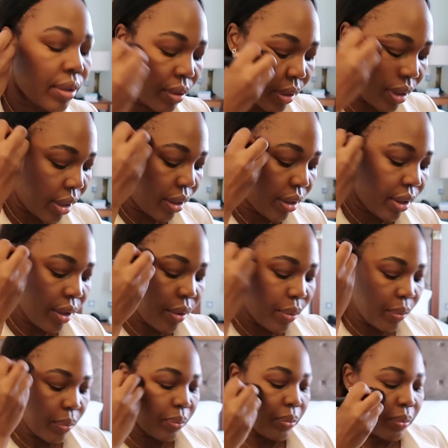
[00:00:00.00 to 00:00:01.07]
There you go.
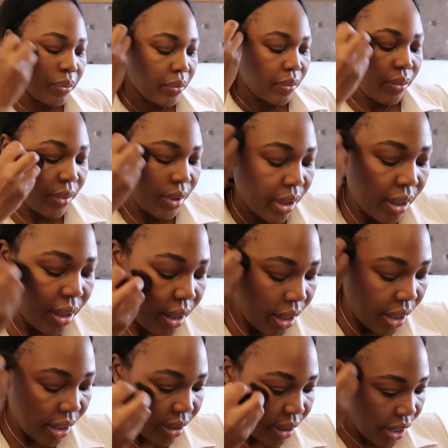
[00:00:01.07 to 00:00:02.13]

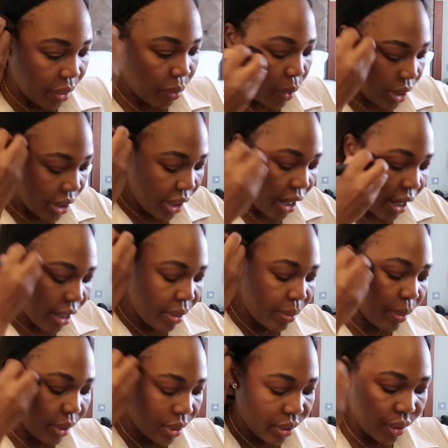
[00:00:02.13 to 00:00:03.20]
And then what I
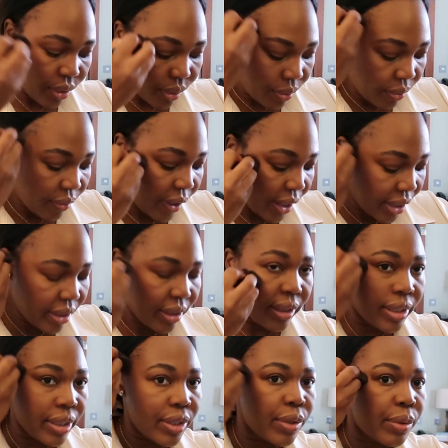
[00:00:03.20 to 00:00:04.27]
will do
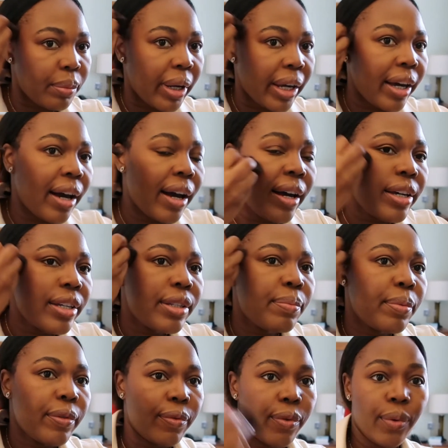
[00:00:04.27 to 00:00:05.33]
finally to my eyes
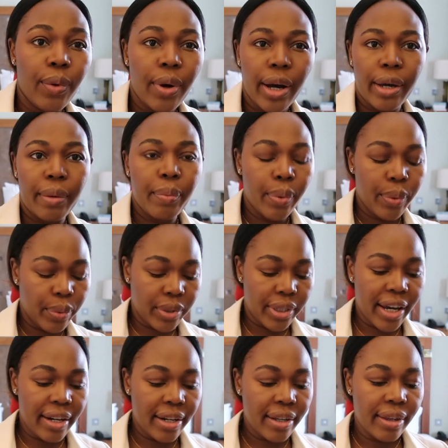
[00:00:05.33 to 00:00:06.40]
before I put
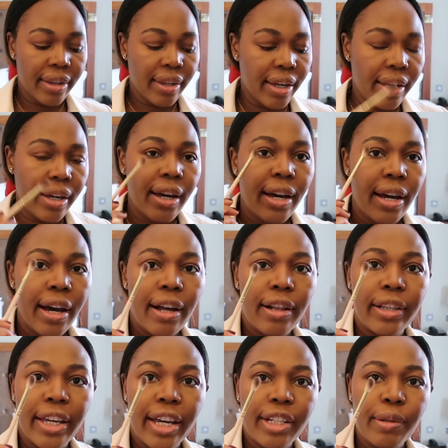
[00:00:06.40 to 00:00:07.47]
anything, I'll
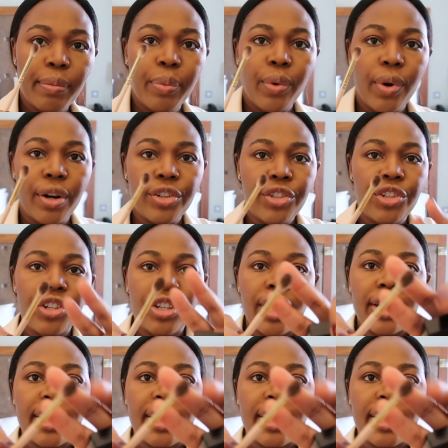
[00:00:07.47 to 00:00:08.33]
get a brush that